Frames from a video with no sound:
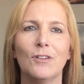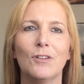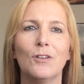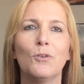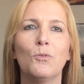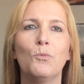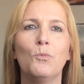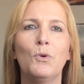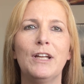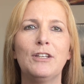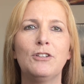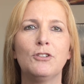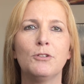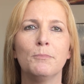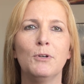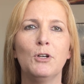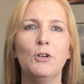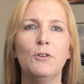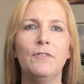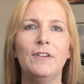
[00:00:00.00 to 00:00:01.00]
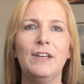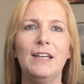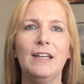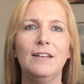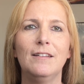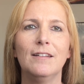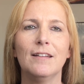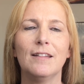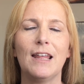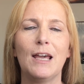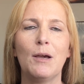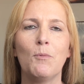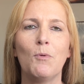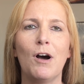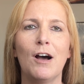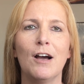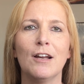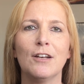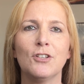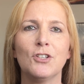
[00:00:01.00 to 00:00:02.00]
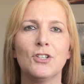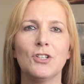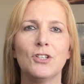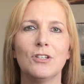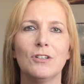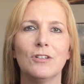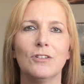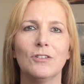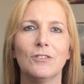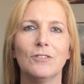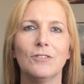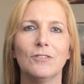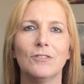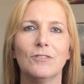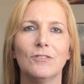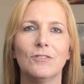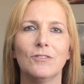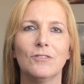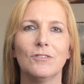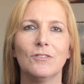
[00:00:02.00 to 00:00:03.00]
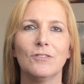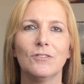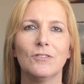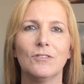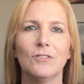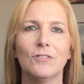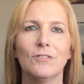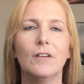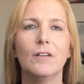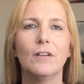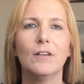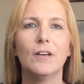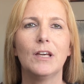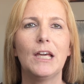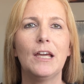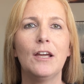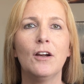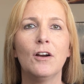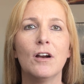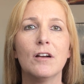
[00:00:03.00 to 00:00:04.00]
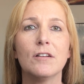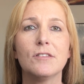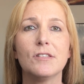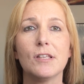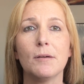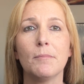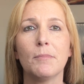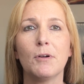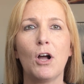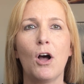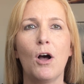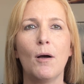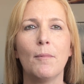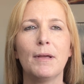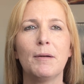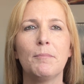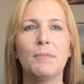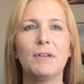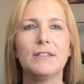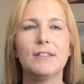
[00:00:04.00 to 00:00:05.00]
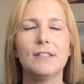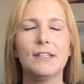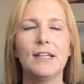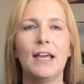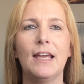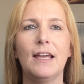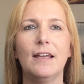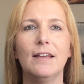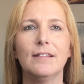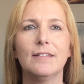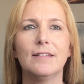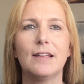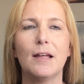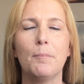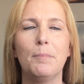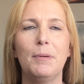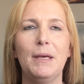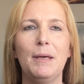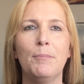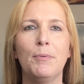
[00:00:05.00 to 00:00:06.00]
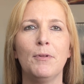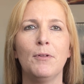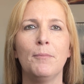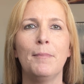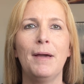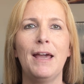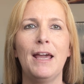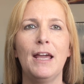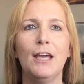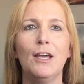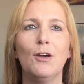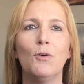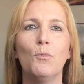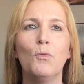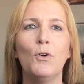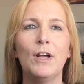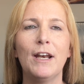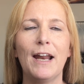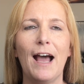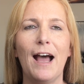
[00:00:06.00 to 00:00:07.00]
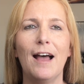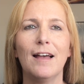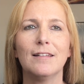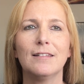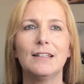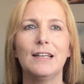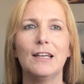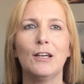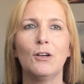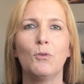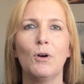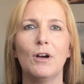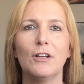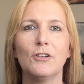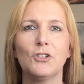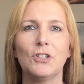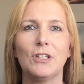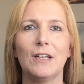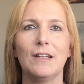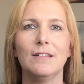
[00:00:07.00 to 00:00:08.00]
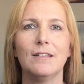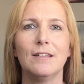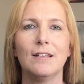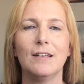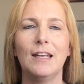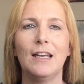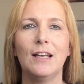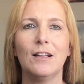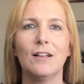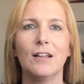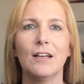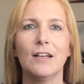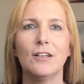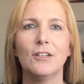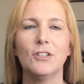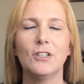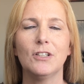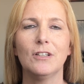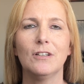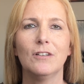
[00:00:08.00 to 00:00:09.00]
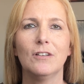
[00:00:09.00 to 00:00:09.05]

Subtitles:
Which movie did they watch? Here are some common mistakes that people make when asking questions in English.